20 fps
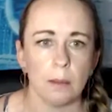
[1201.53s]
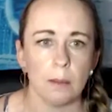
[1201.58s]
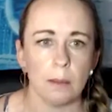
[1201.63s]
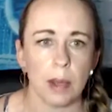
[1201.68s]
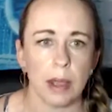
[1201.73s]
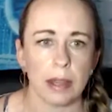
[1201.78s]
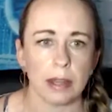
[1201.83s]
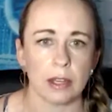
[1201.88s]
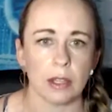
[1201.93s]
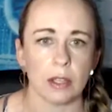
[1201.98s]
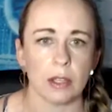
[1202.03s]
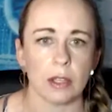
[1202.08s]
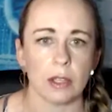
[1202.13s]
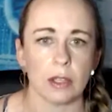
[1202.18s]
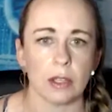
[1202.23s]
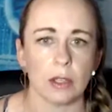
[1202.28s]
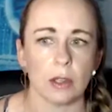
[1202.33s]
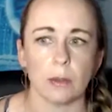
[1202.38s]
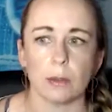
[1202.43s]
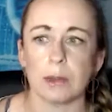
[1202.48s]
but
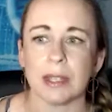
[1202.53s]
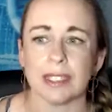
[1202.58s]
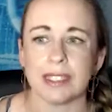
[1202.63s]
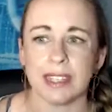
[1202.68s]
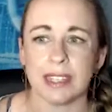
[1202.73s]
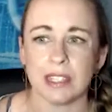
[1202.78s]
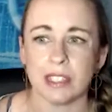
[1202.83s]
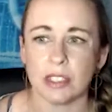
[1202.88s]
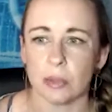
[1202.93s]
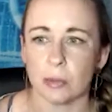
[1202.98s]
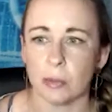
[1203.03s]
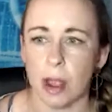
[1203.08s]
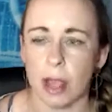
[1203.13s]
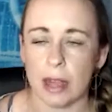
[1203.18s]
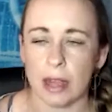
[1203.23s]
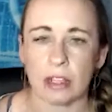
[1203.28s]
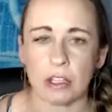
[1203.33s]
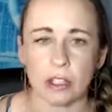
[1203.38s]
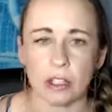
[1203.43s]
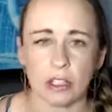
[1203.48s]
your business, your
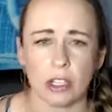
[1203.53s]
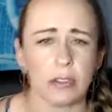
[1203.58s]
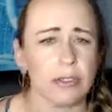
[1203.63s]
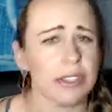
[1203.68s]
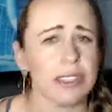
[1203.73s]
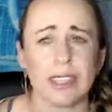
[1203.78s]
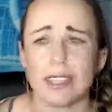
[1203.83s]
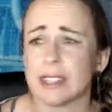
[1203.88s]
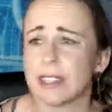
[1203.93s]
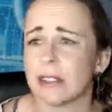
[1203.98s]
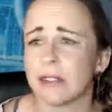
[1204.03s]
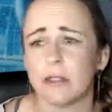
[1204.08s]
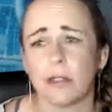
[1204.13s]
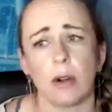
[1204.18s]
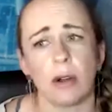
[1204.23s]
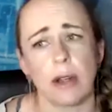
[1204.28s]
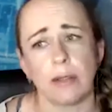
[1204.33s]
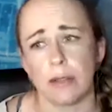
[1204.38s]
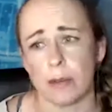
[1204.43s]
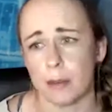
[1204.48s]
product, your service isn't
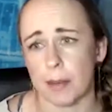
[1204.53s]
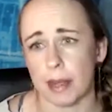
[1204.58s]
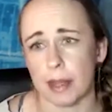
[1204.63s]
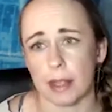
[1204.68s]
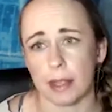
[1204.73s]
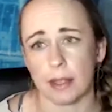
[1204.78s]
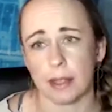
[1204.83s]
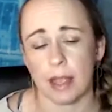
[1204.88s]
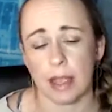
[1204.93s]
for everybody.